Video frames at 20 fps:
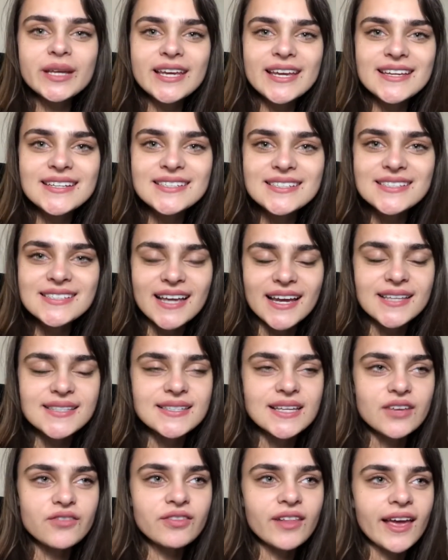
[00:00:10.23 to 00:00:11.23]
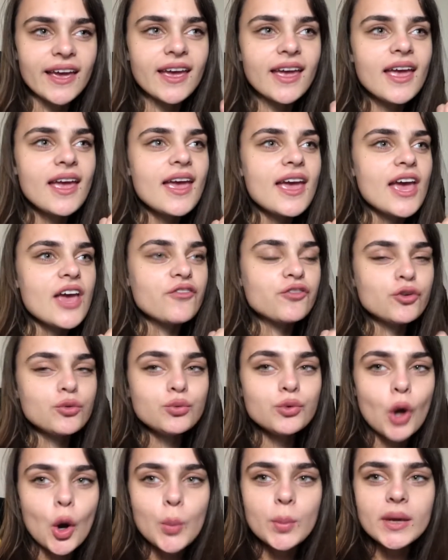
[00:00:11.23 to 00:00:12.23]
indecisive. Like if you
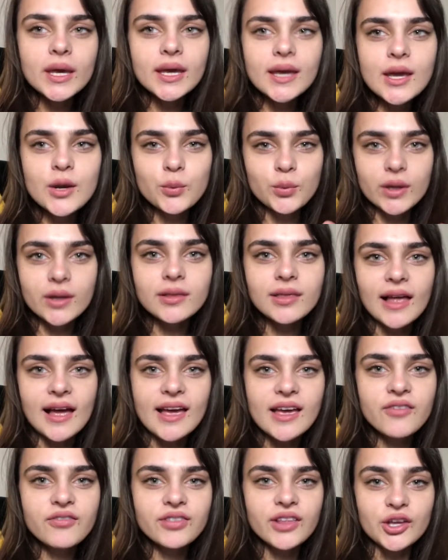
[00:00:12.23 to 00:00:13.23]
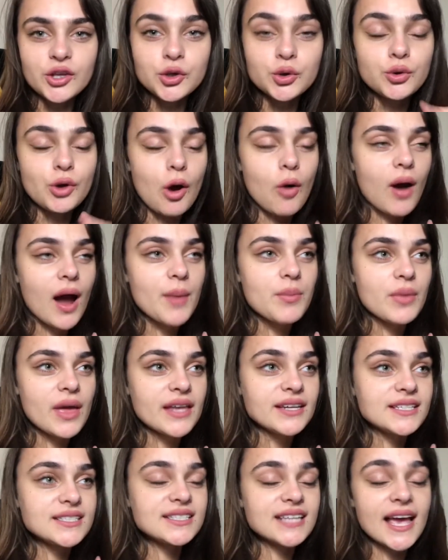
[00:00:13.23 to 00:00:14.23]
know me in real life, like you know I'm
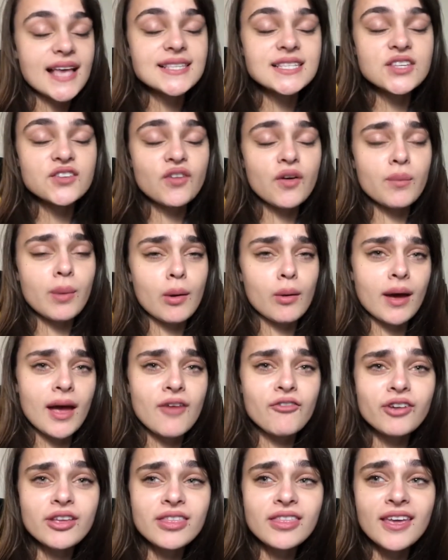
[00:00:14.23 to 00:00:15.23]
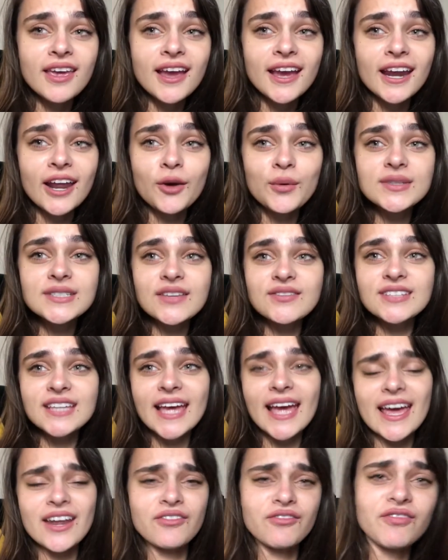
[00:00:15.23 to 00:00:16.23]
indecisive about everything and I always have to
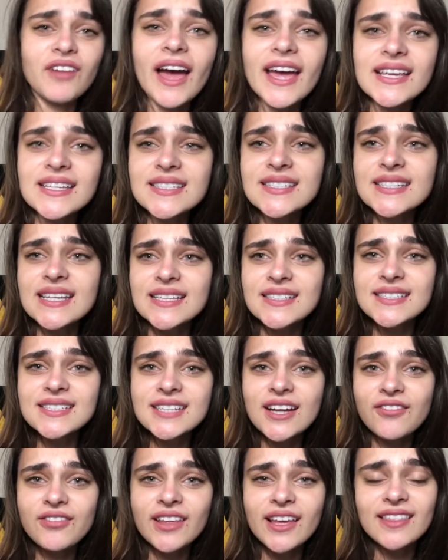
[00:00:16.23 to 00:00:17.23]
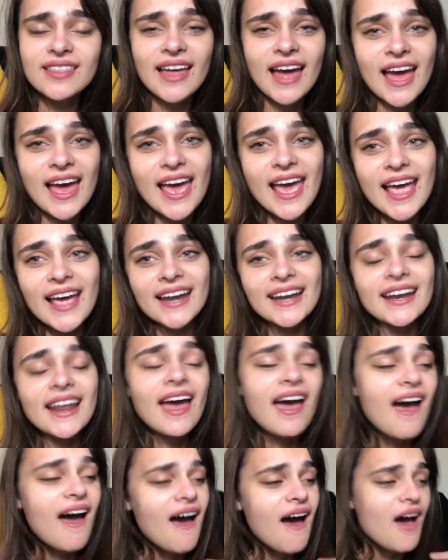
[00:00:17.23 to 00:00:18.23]
get advice and stuff like that. And
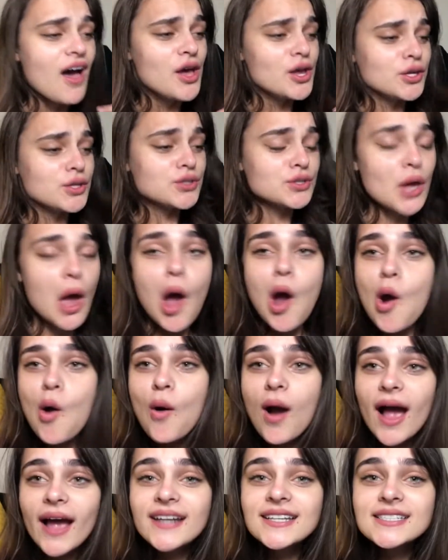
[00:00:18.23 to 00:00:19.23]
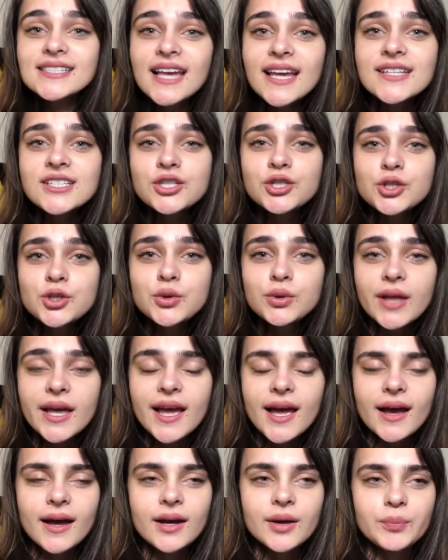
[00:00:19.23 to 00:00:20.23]
so I decided to do
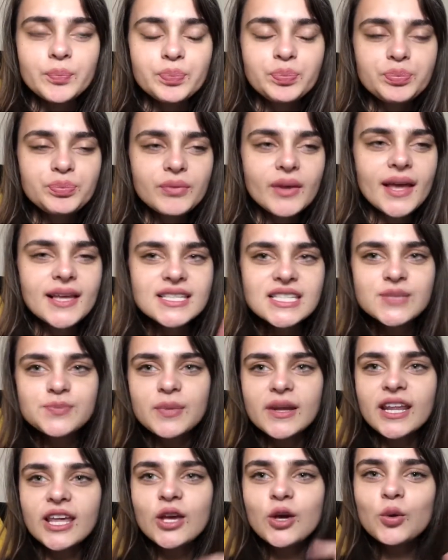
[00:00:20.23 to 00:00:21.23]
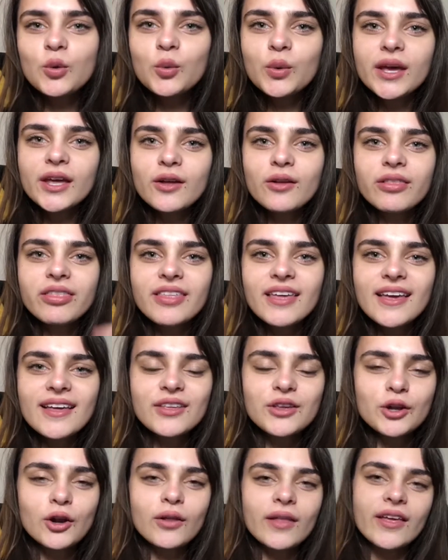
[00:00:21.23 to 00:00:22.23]
like a spinny wheel thing,
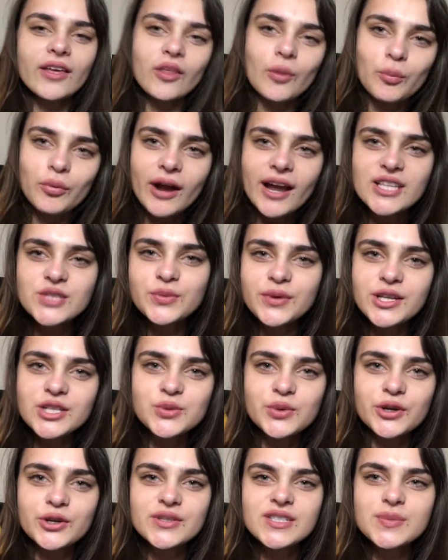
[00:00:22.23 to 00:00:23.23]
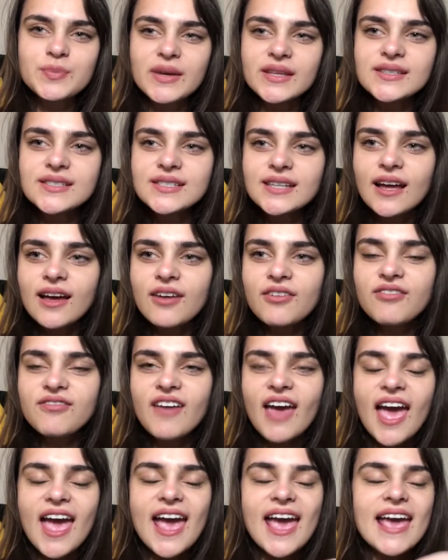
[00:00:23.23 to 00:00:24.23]
you know, like the prize wheels where you spin stuff,
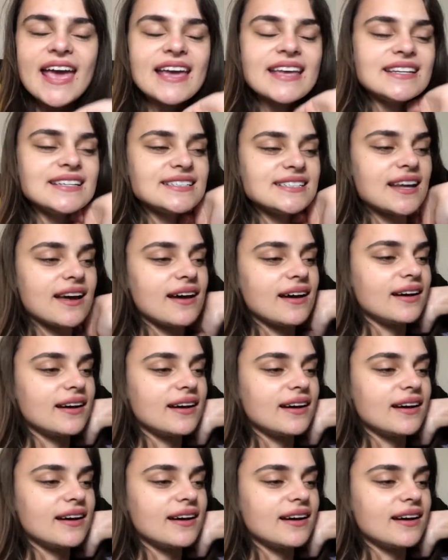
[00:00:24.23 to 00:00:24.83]
and